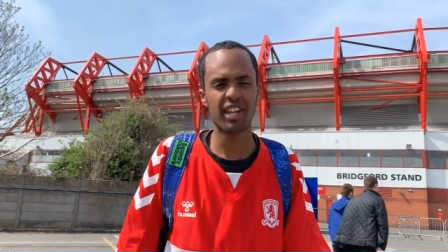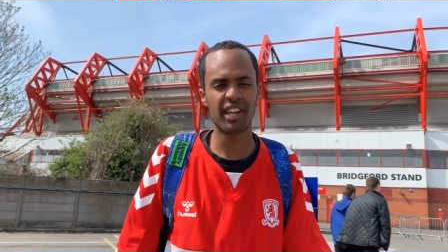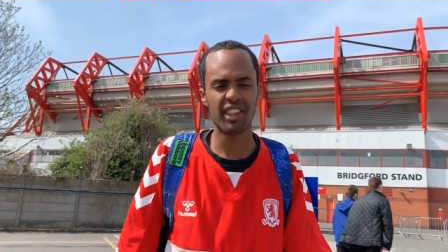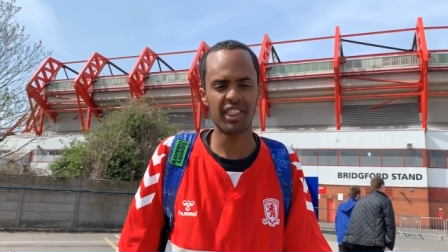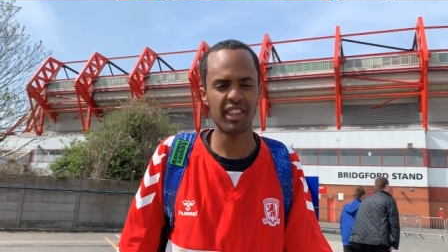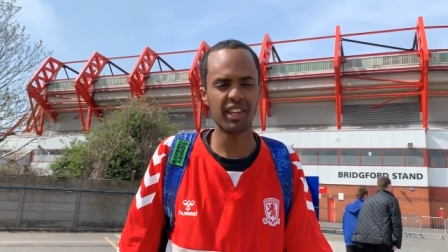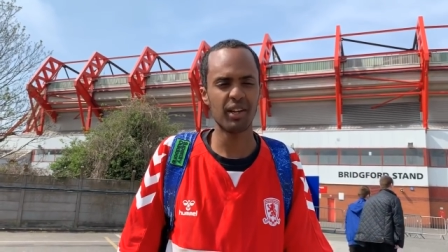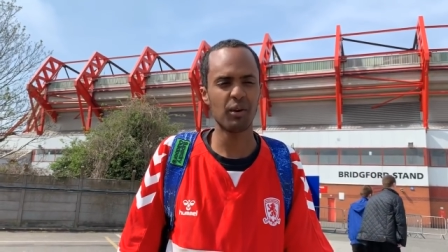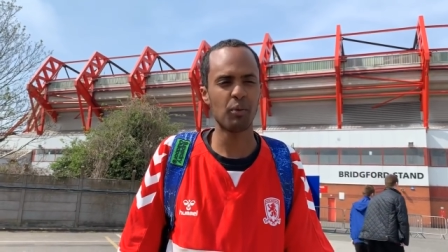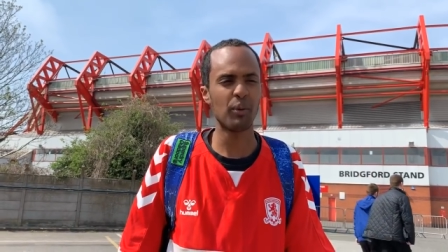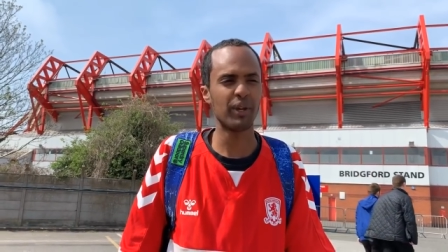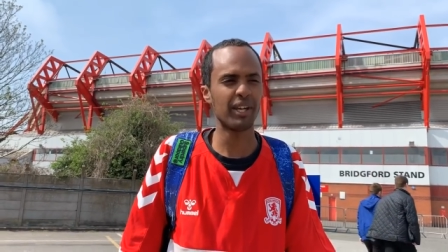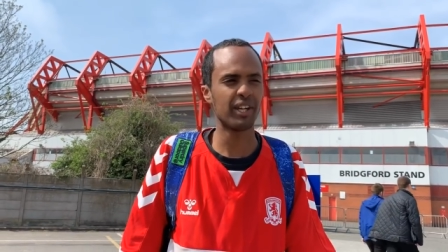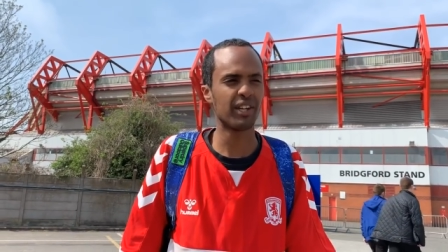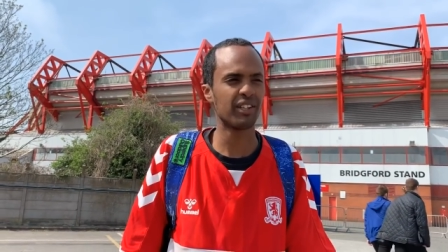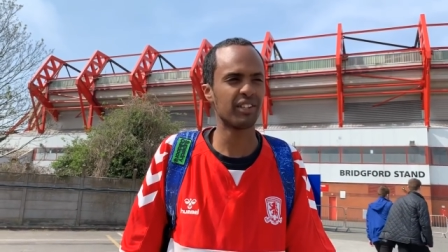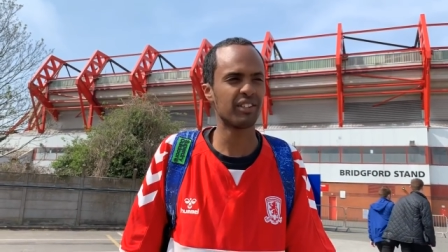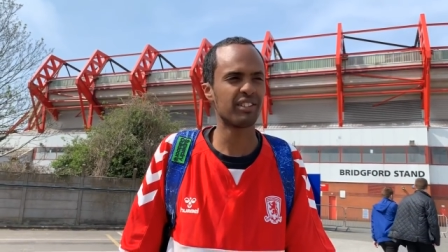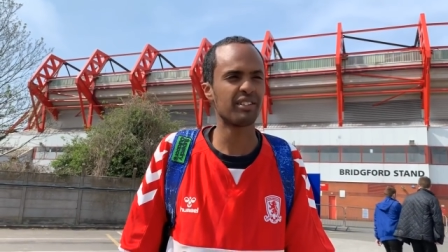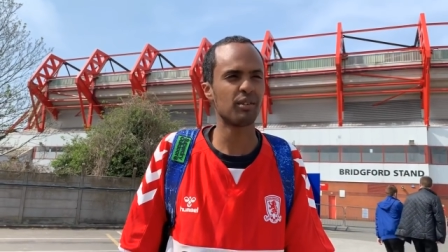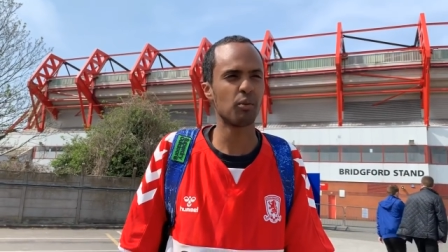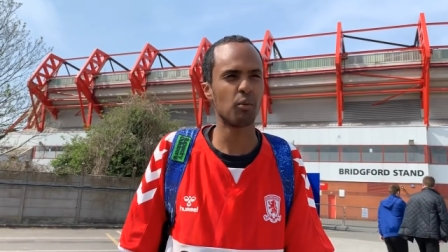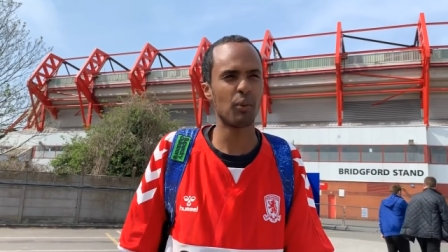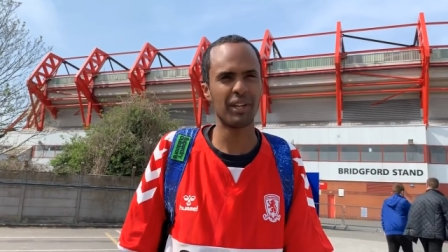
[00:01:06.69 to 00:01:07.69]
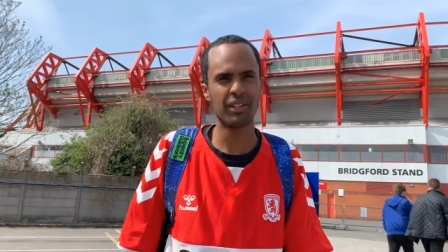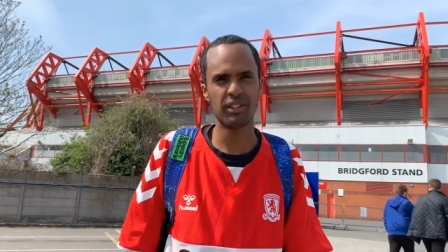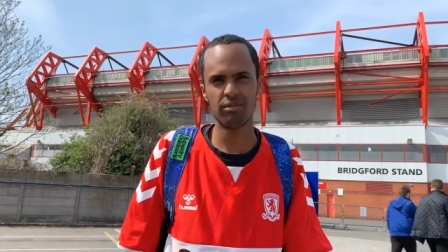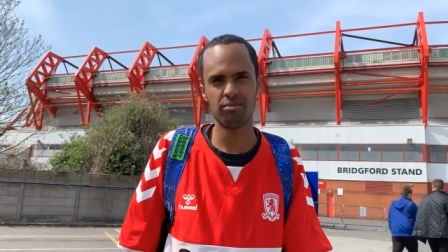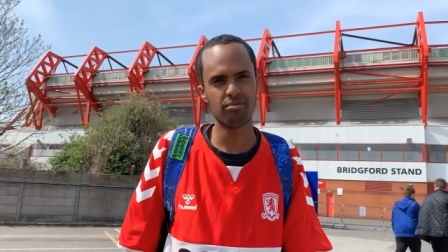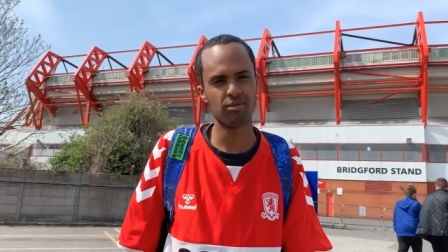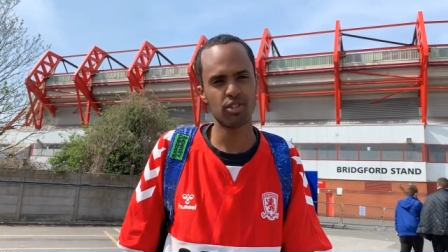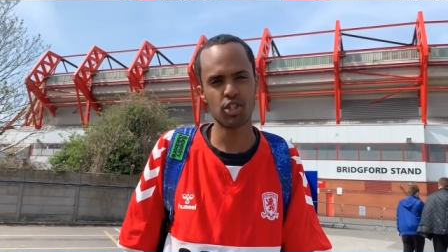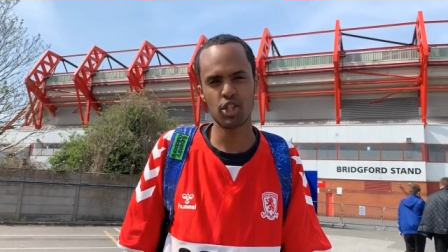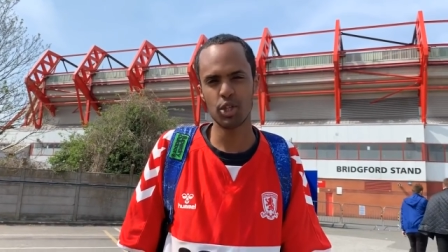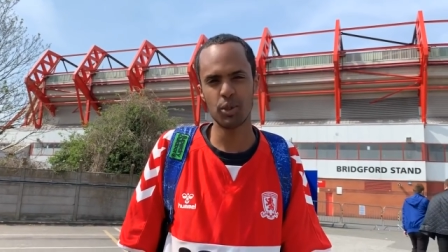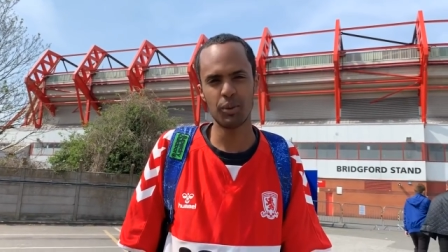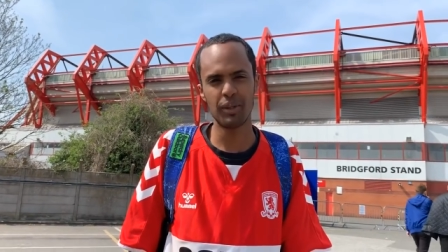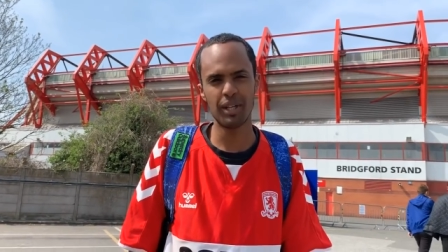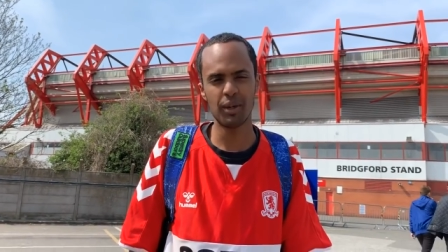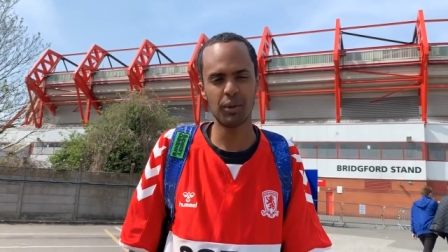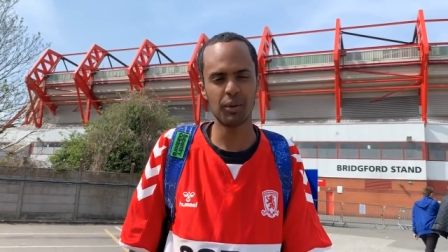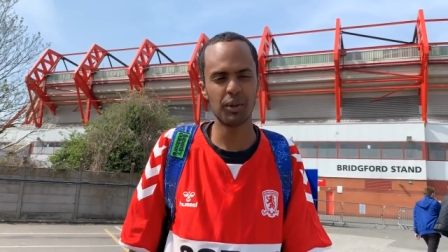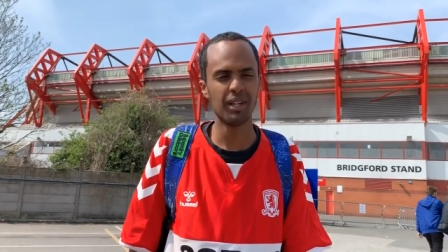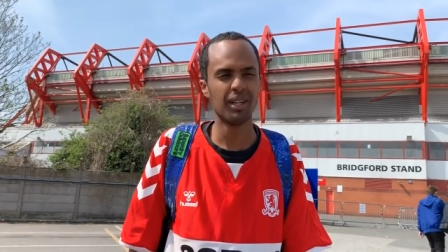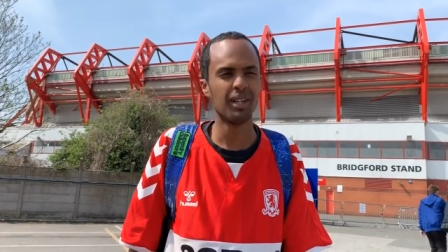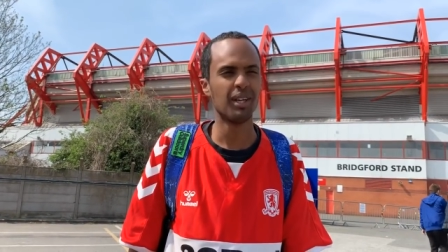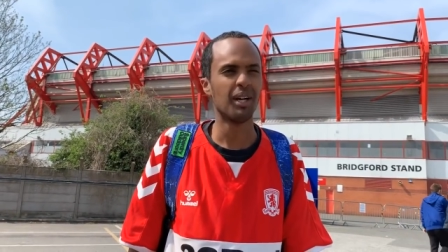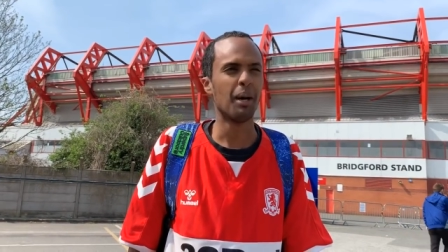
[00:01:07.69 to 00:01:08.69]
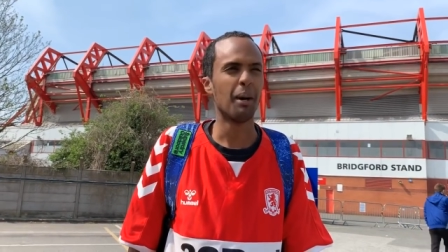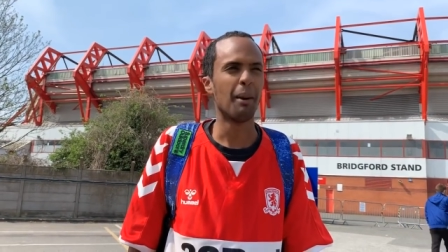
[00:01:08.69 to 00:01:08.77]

then I think we could win two 0